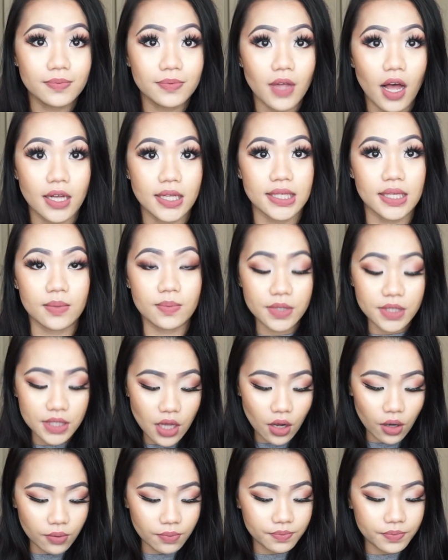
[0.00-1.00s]
Awesome.
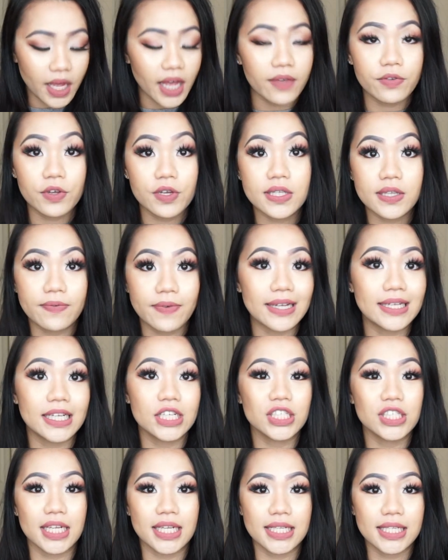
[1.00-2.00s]
So I've used the
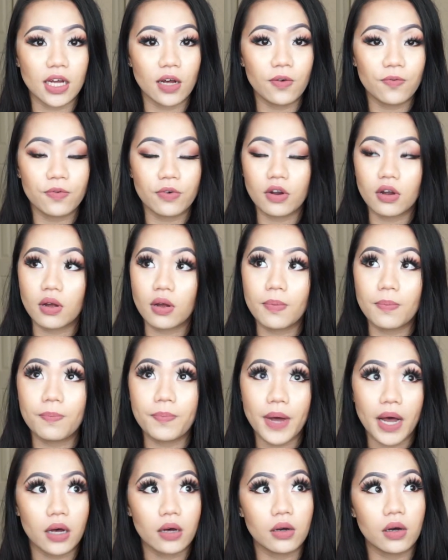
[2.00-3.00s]
foundation itself for
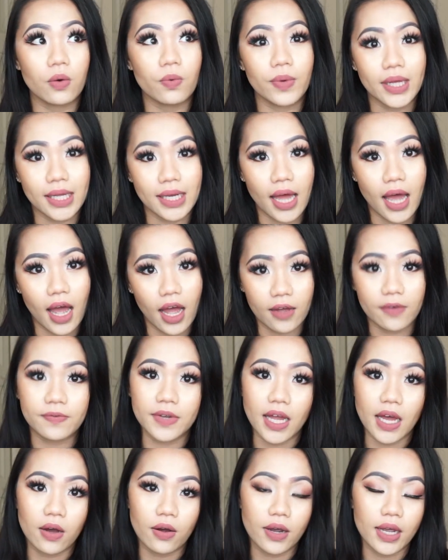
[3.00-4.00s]
about a week and a
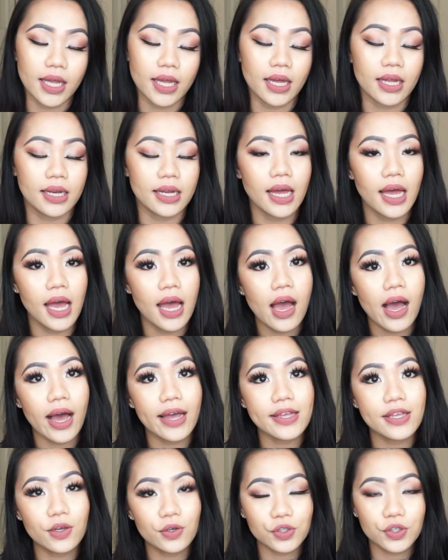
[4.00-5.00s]
half now, and
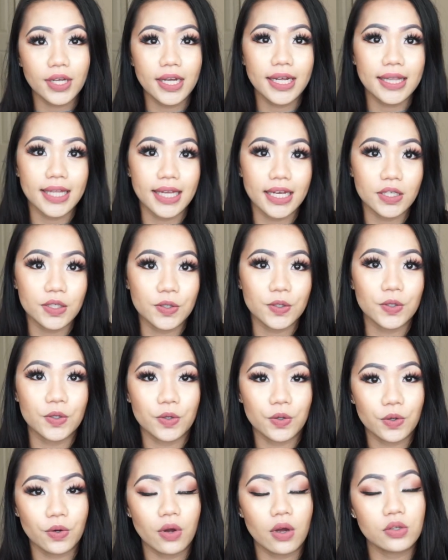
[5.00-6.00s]
I usually like
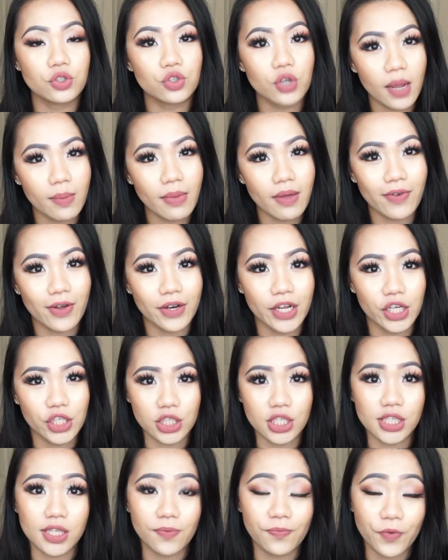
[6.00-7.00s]
to try my
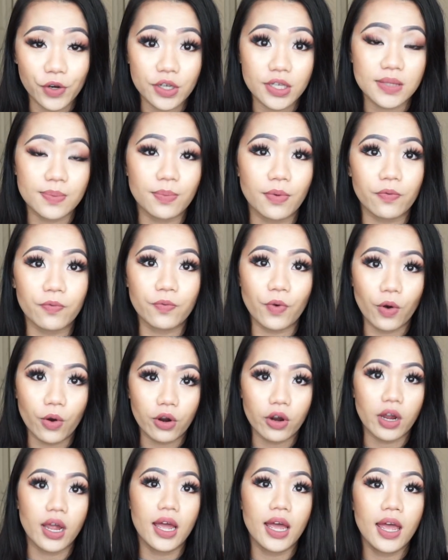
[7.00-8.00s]
foundations first
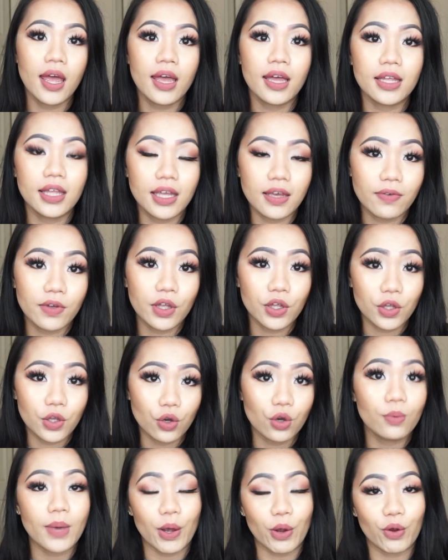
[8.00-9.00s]
before giving
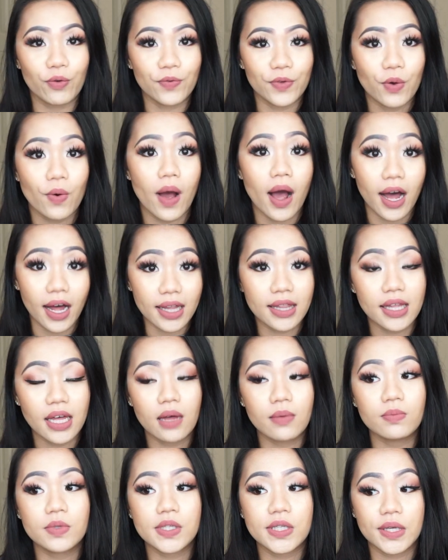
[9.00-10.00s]
you my review on
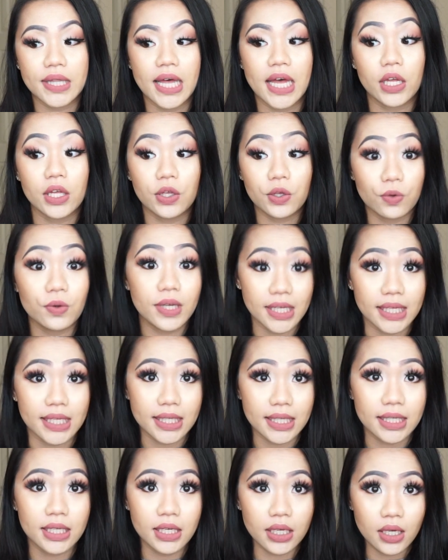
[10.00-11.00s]
them, so that you
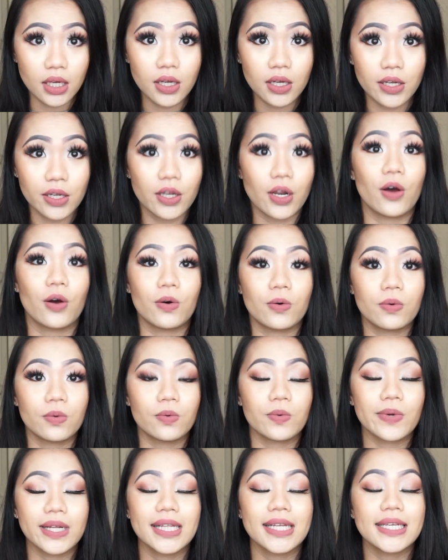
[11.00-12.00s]
can, you know,
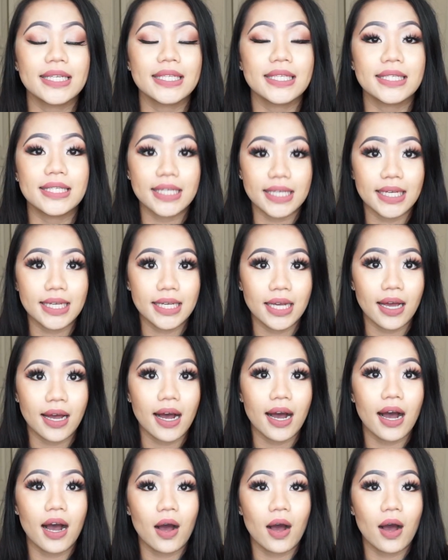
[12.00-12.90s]
really see